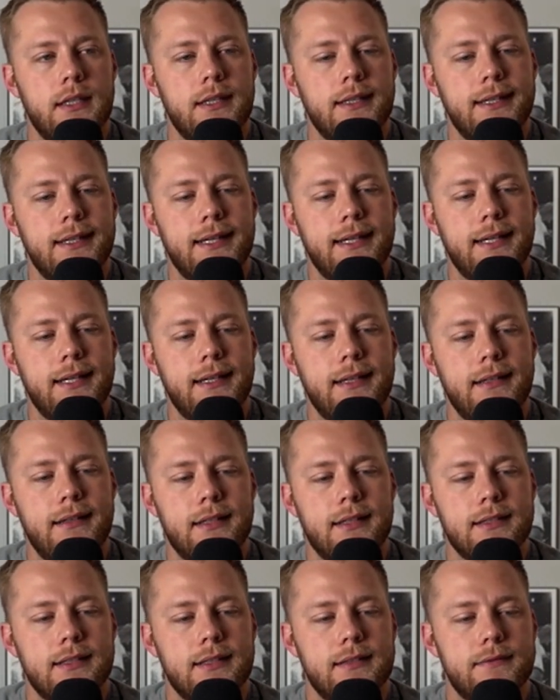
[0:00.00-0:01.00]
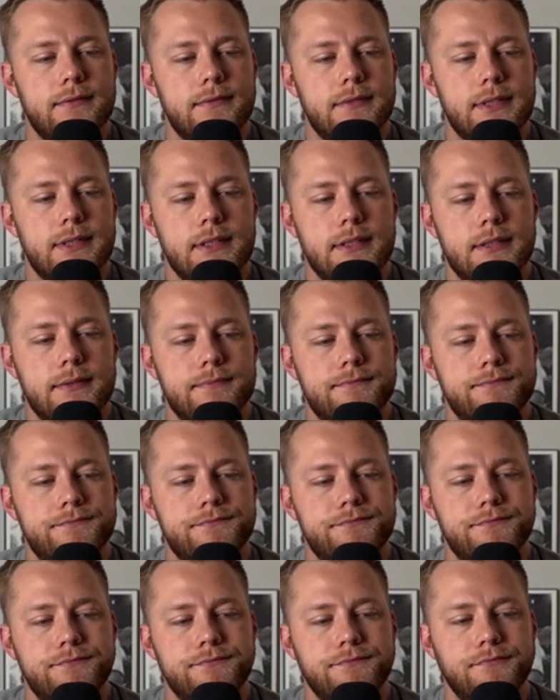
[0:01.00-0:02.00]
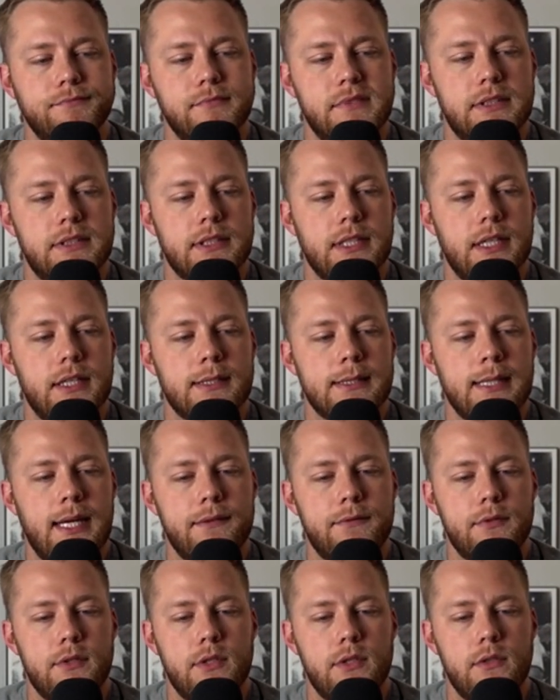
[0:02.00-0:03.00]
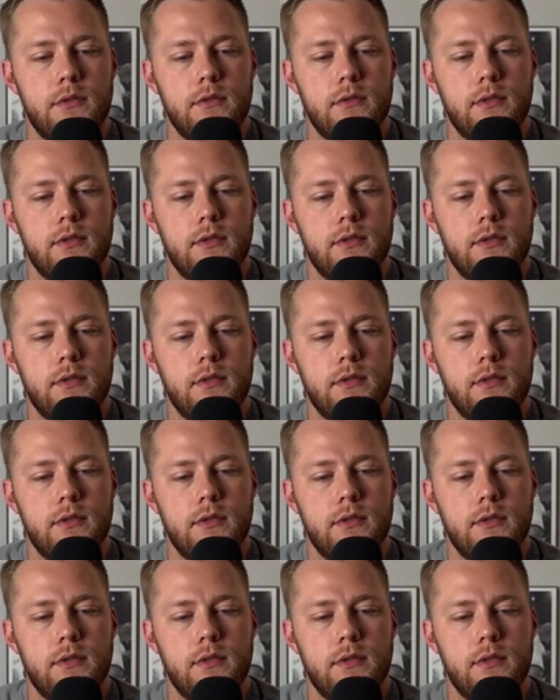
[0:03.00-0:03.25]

And I love to discuss life with you